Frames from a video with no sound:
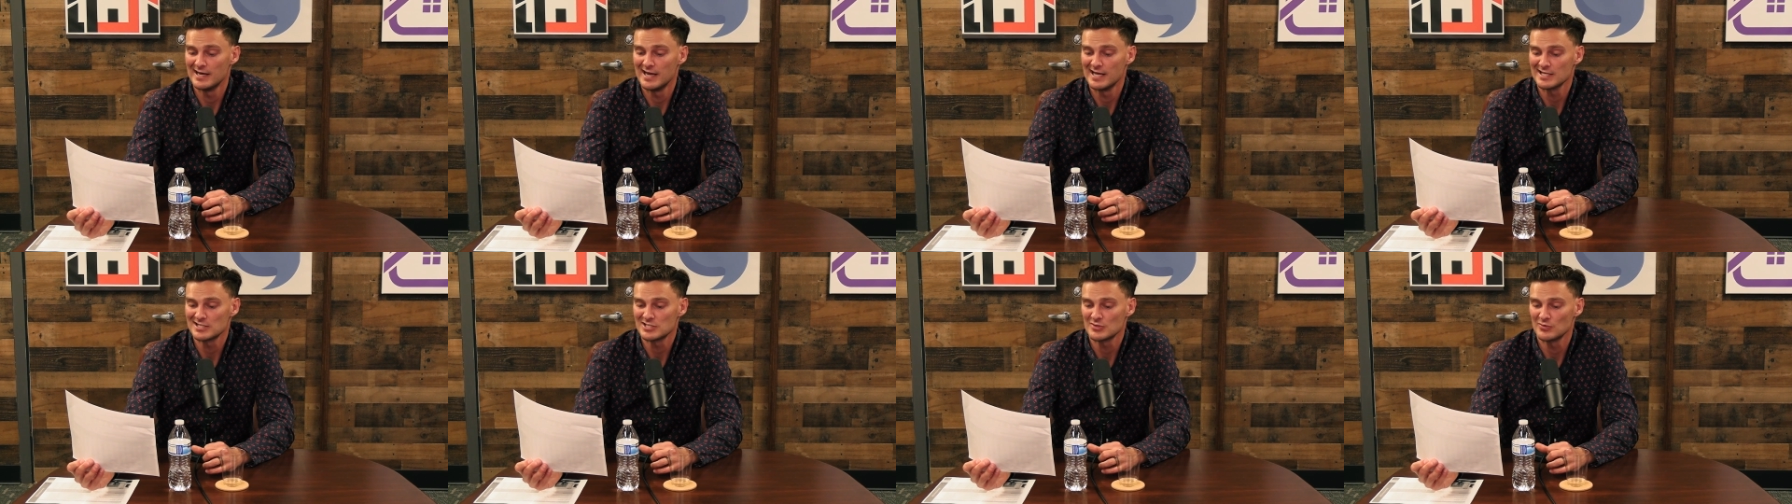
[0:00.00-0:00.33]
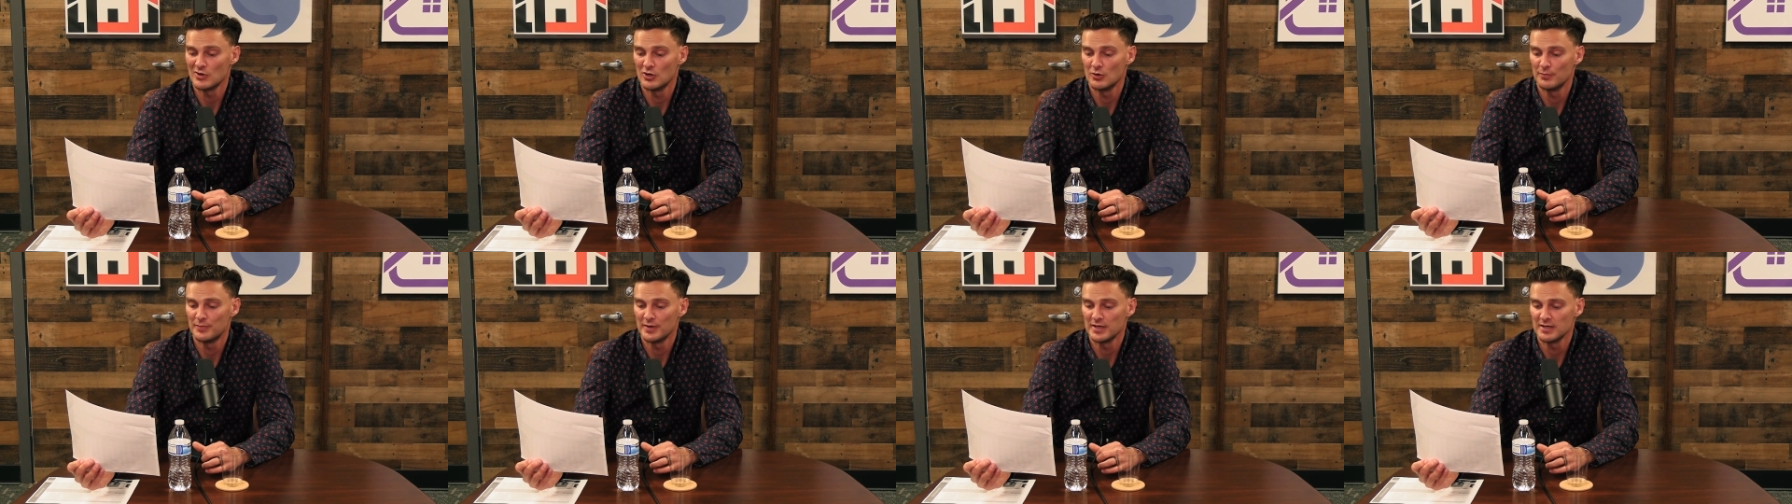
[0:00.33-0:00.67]
net to
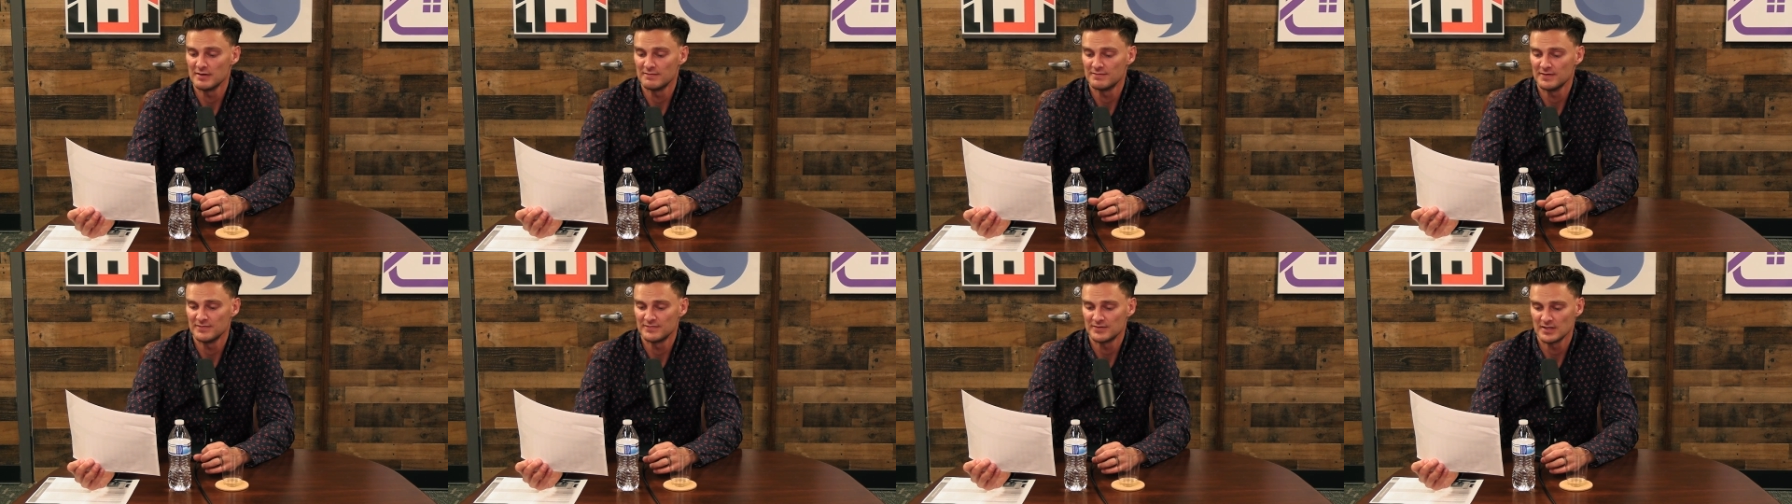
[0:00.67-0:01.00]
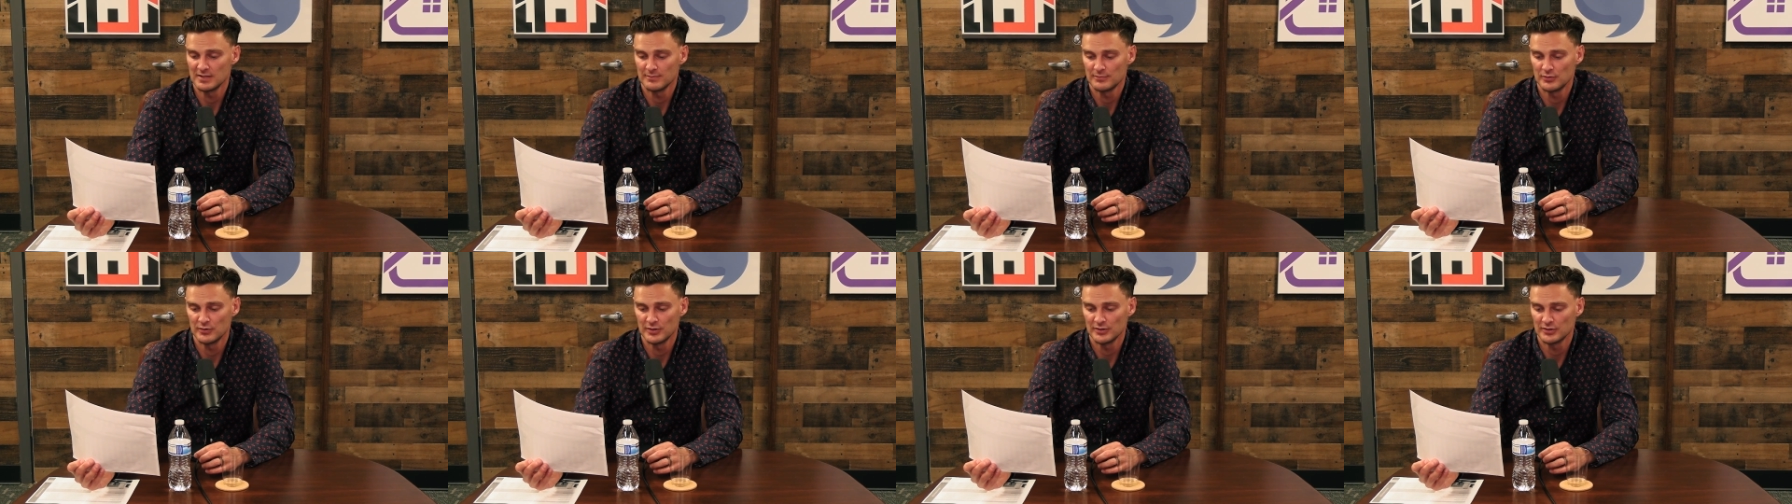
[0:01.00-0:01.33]
L P of
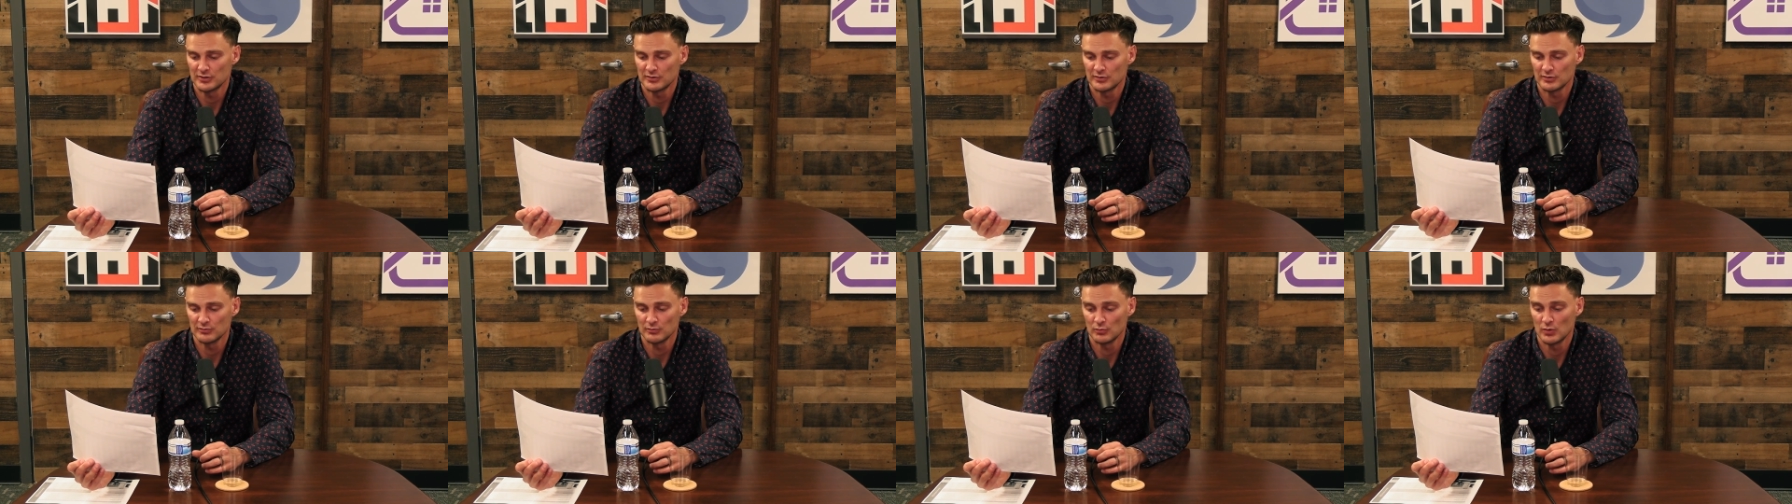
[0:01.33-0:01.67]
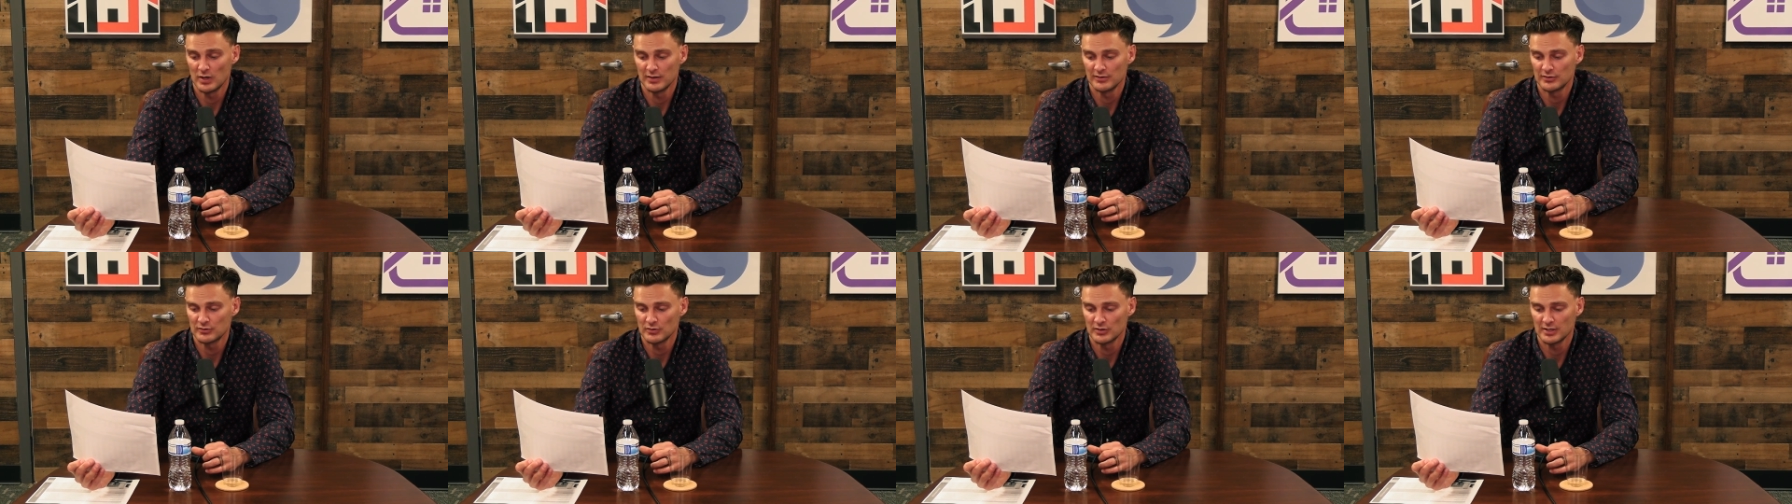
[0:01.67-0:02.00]
fifteen point
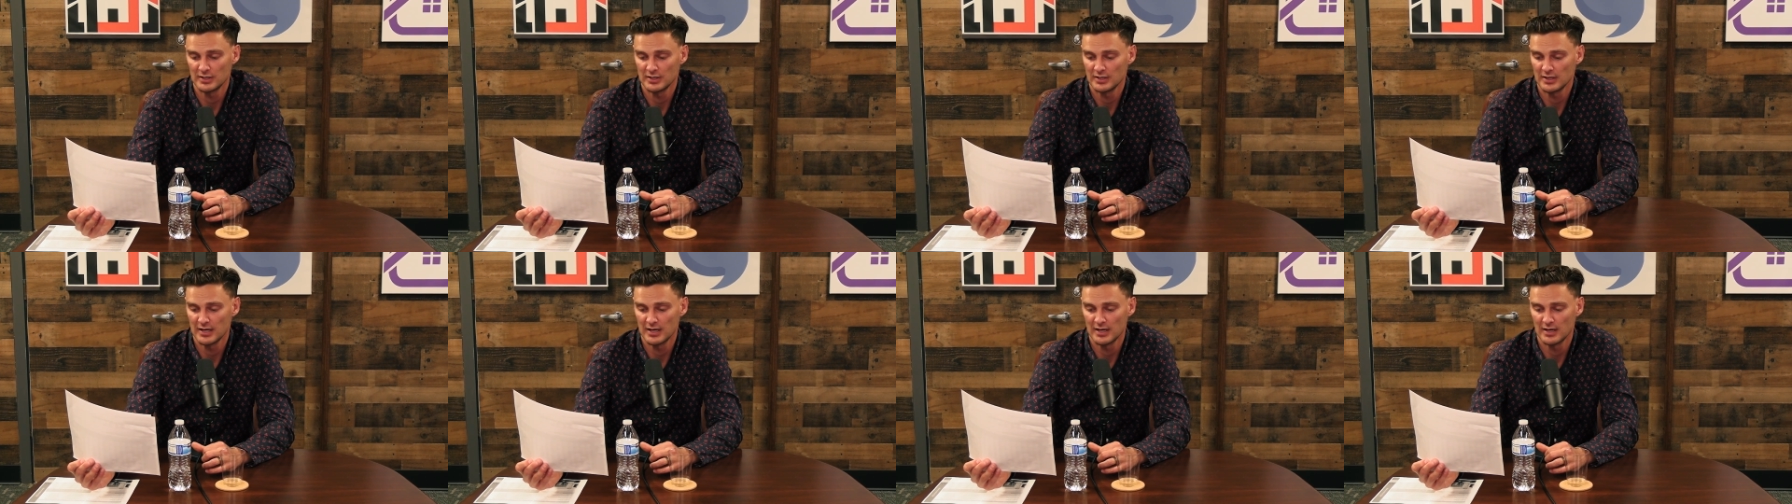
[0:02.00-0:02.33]
one three.